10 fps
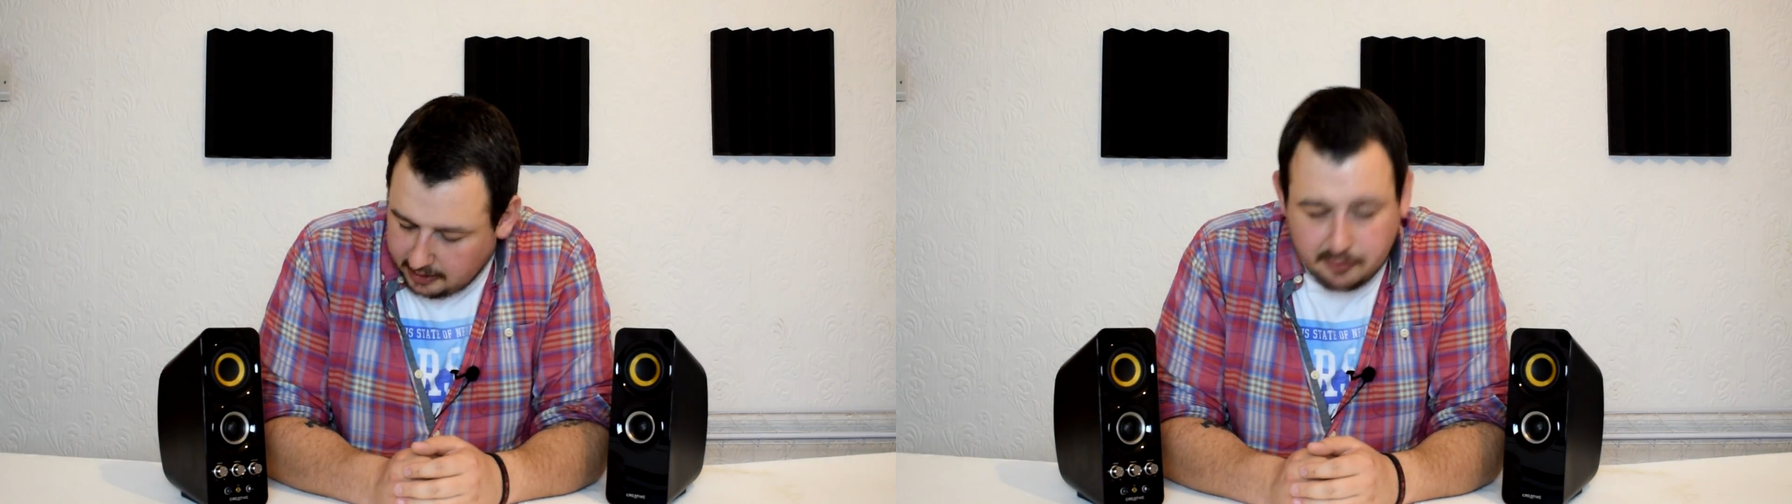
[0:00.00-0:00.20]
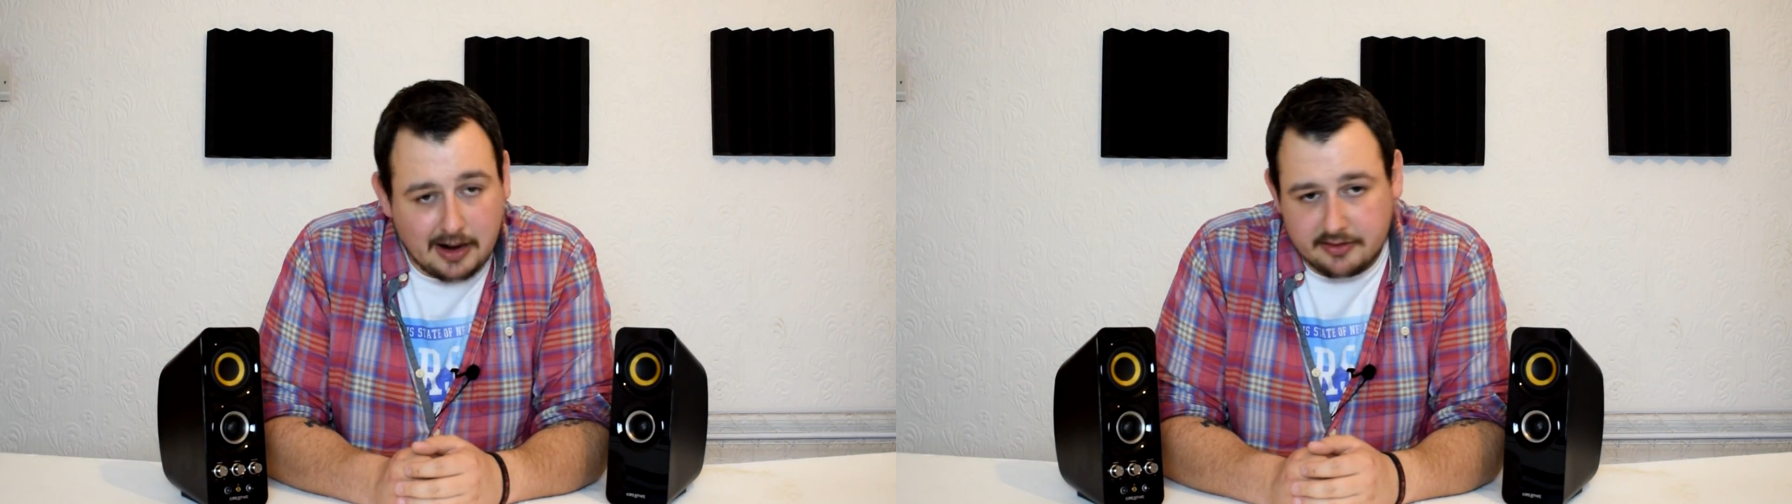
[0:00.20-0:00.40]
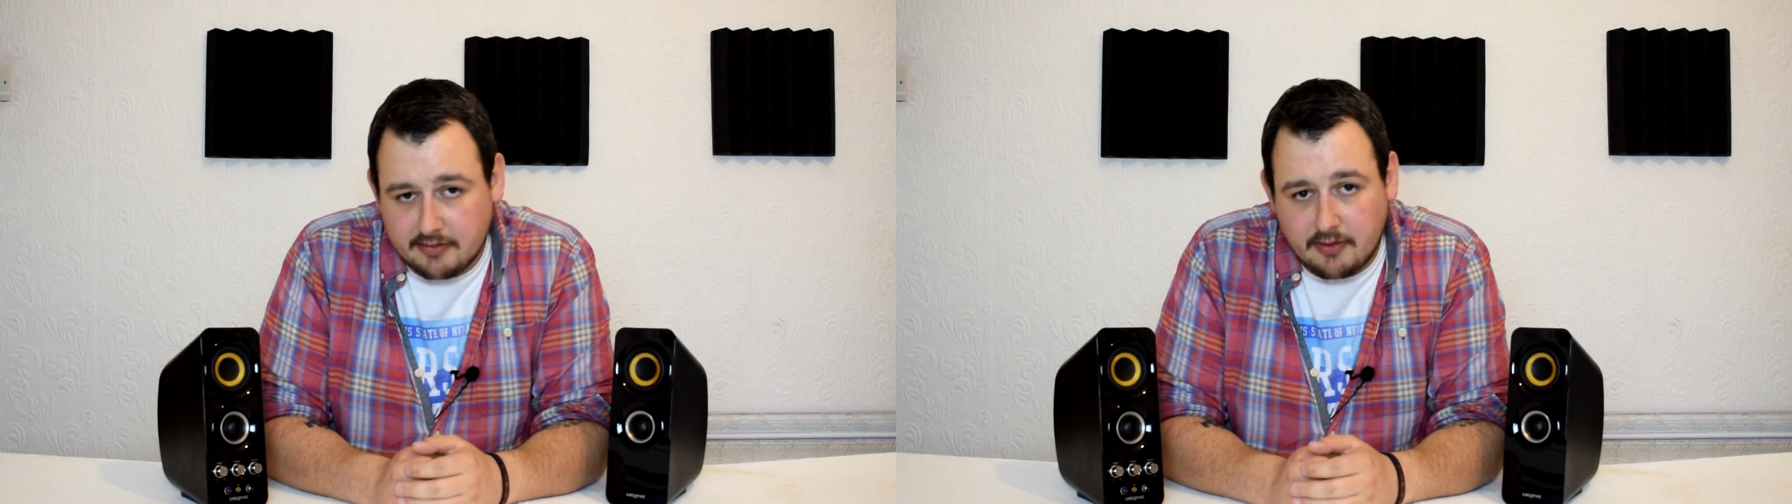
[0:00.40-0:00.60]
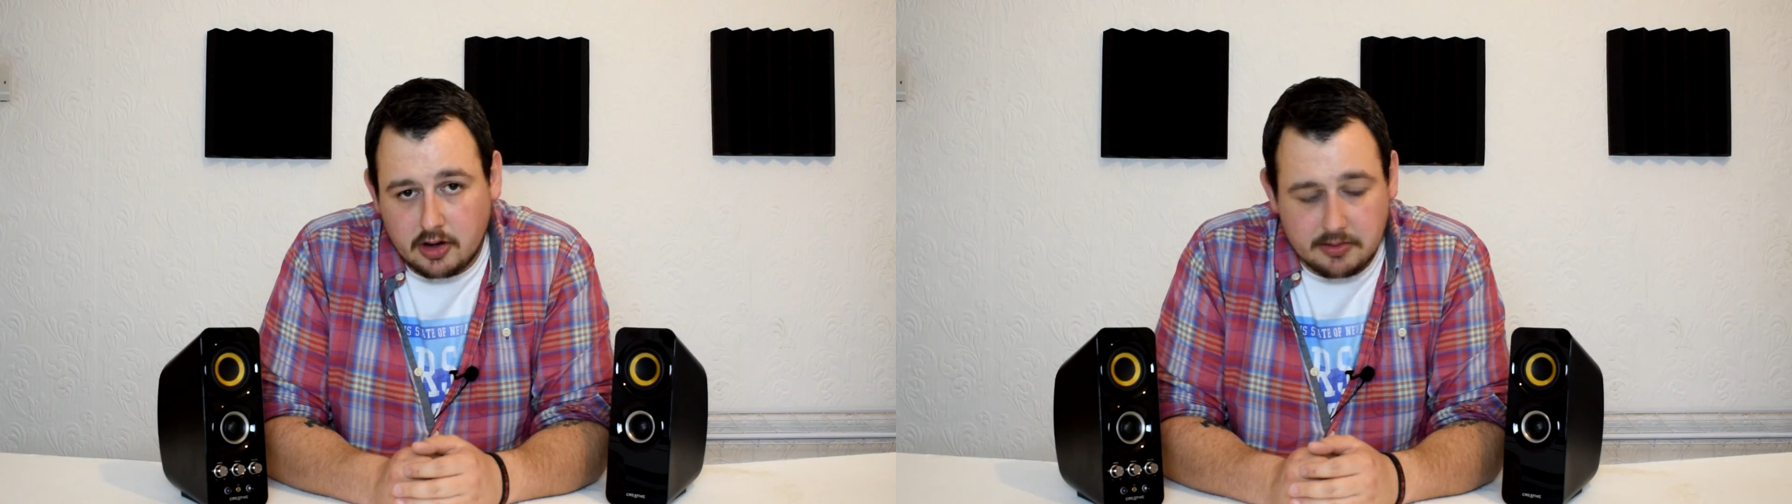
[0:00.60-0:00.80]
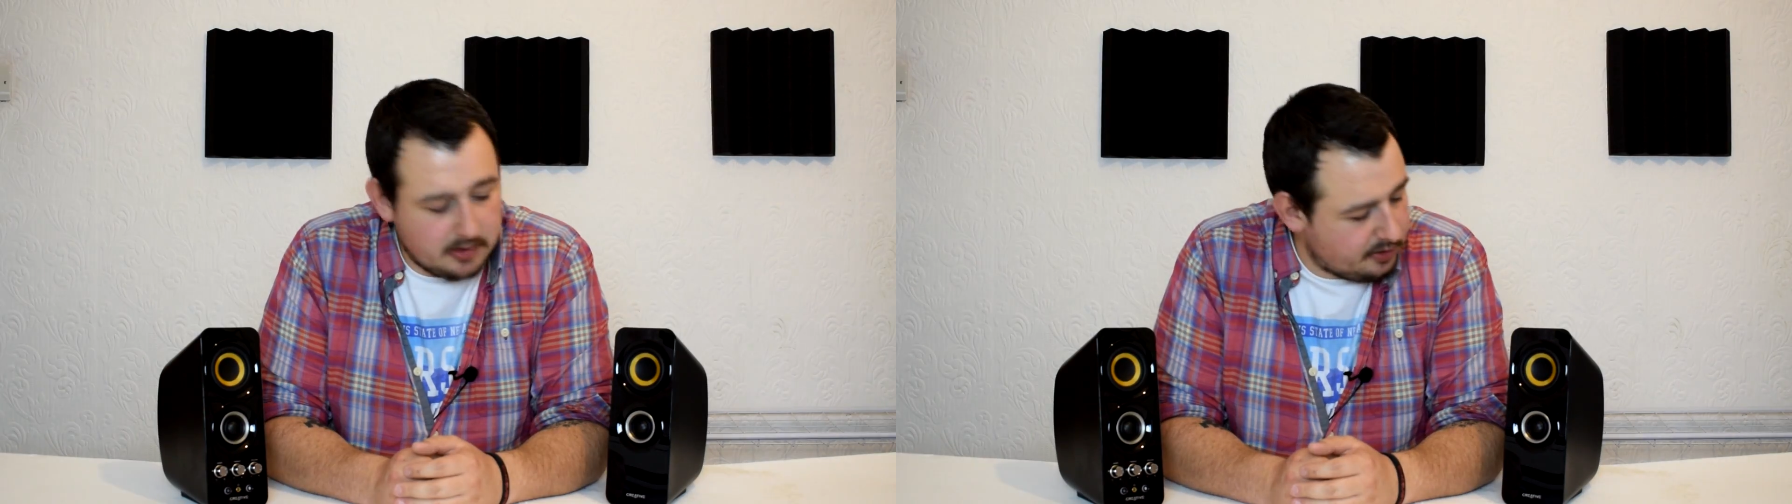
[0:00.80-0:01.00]
as the
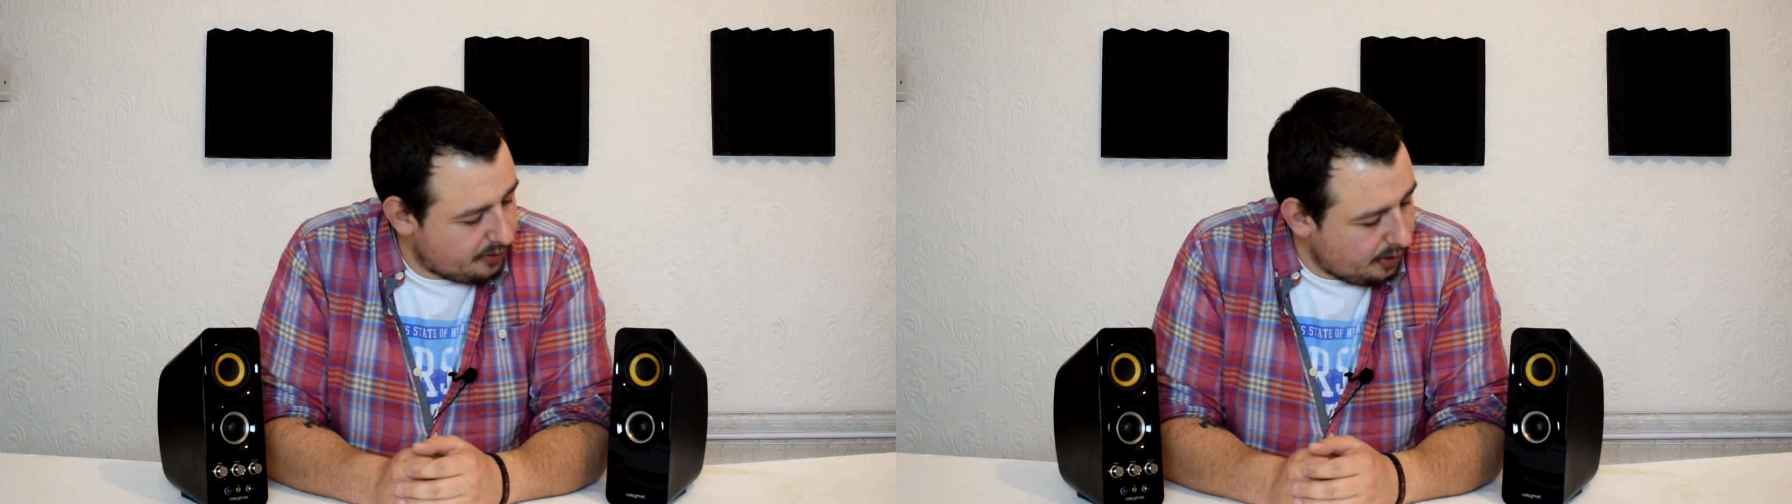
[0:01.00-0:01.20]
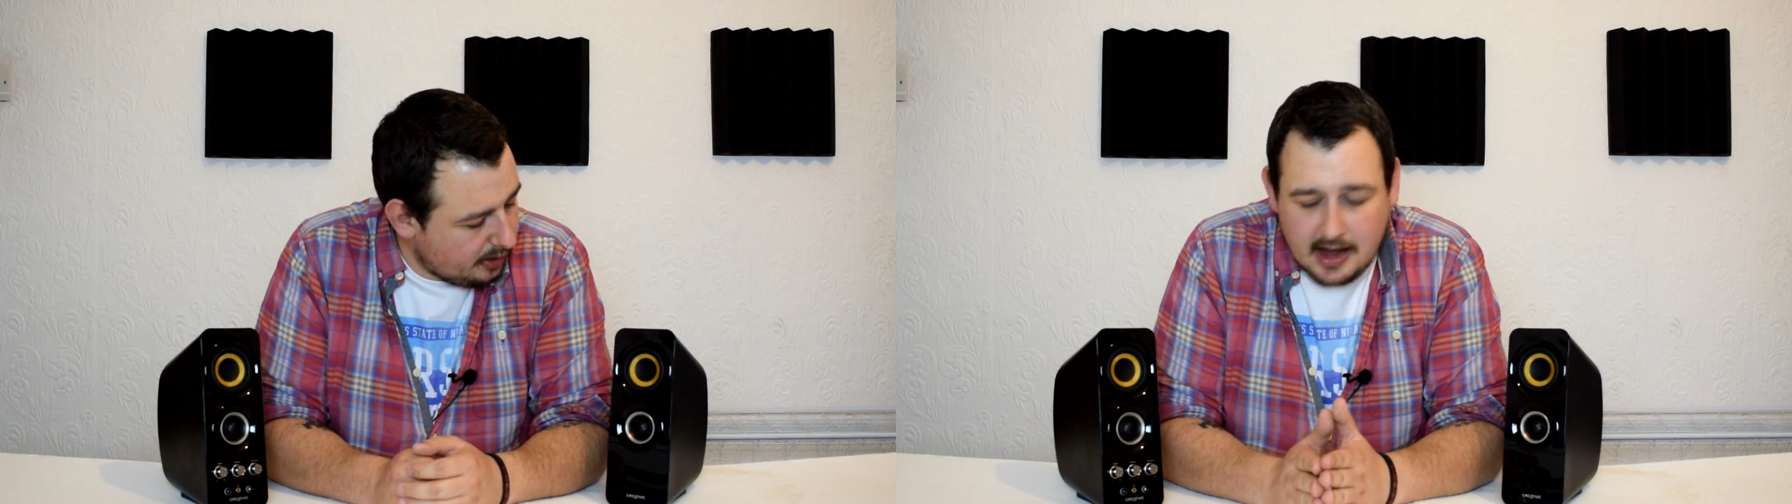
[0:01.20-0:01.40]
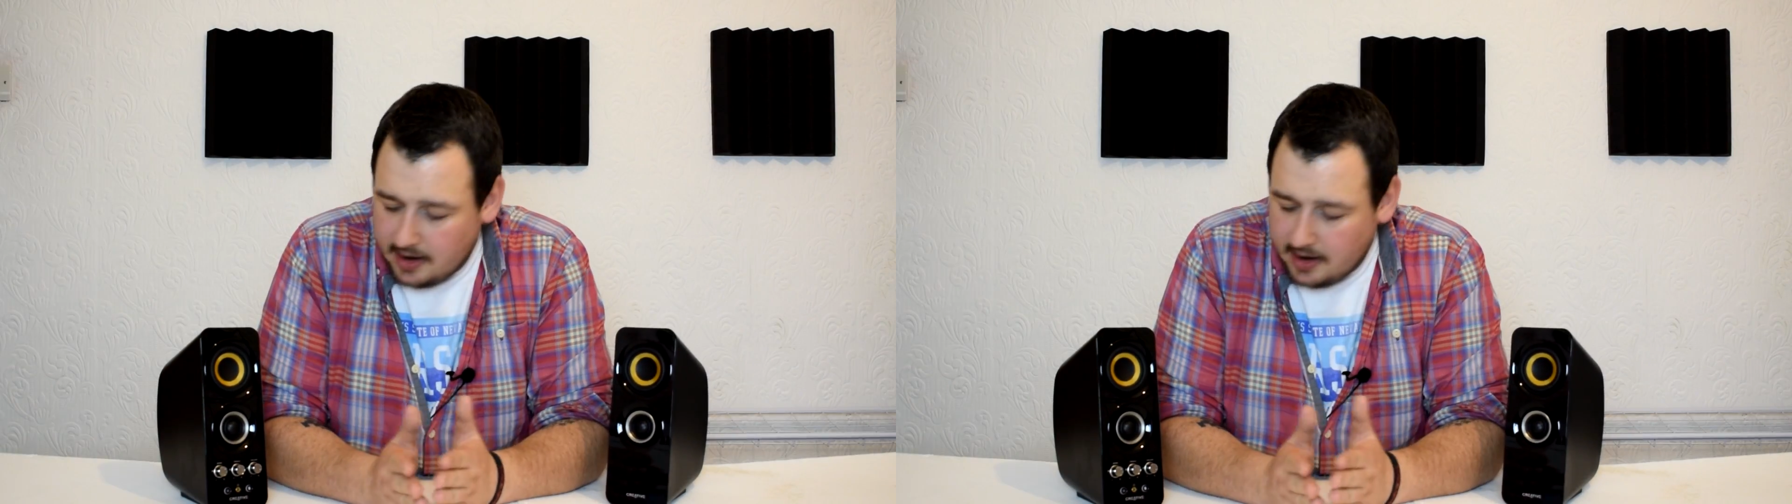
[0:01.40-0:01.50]
volume control.